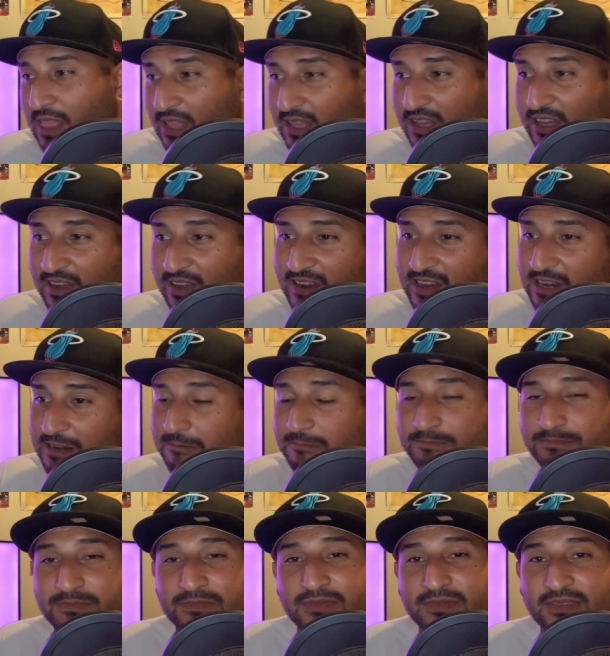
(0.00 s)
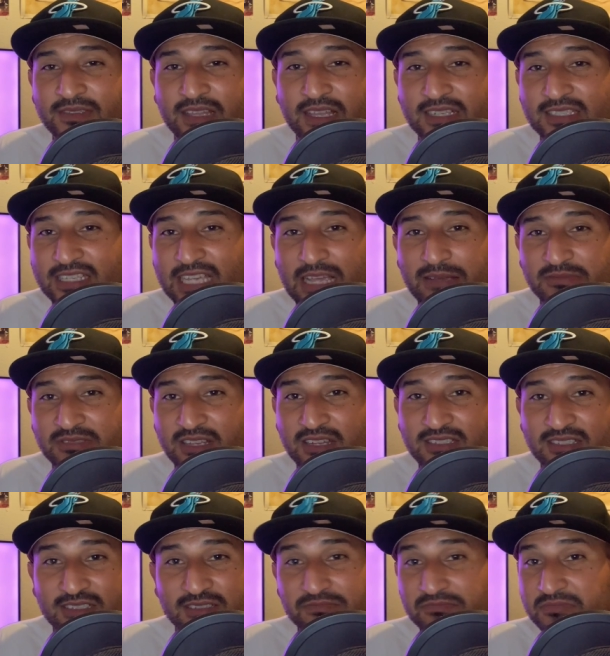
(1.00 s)
All right. Next game's
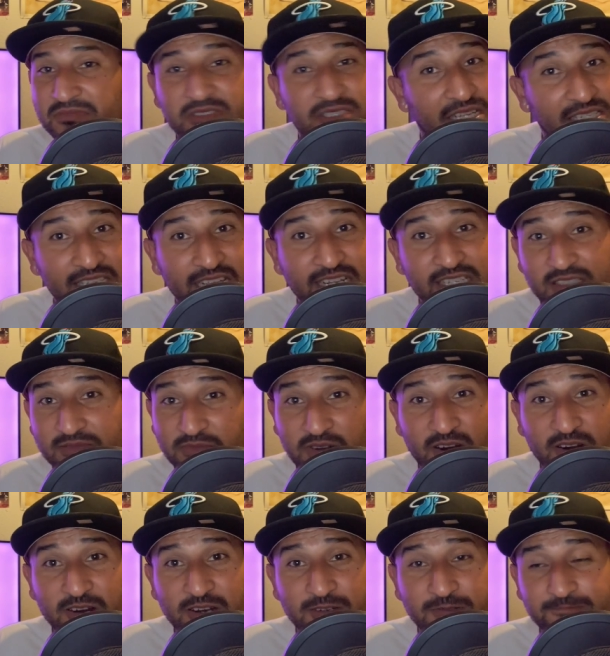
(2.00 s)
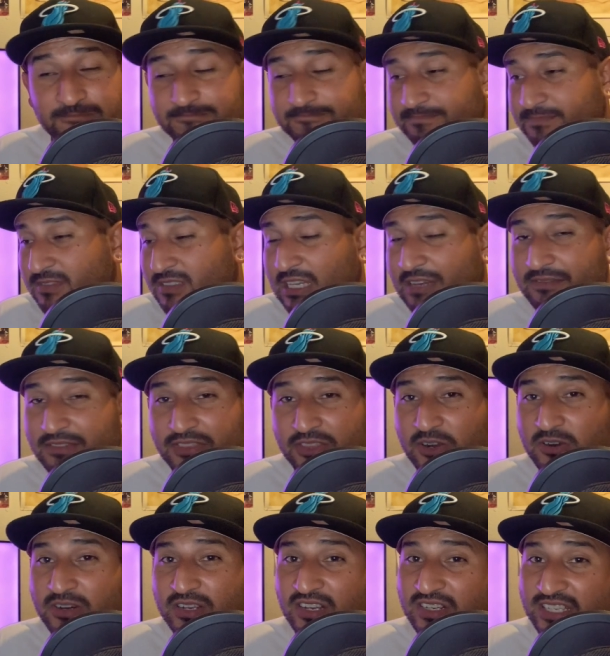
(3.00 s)
on Sunday tomorrow,
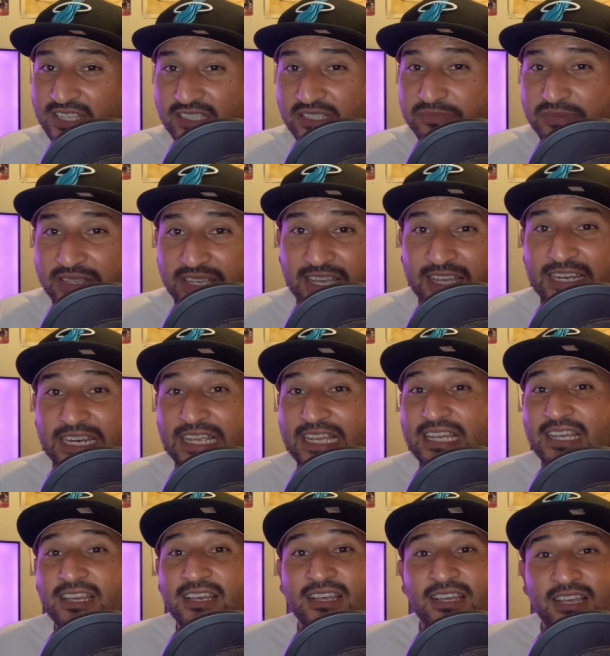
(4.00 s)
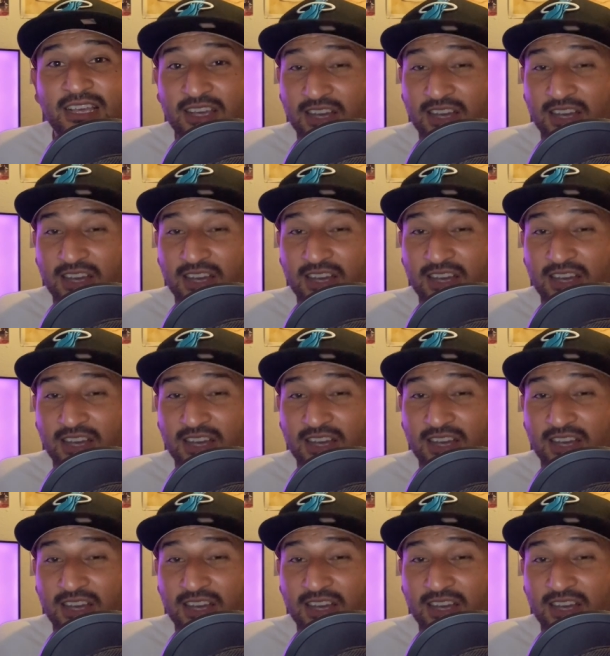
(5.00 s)
7:30 on ESPN.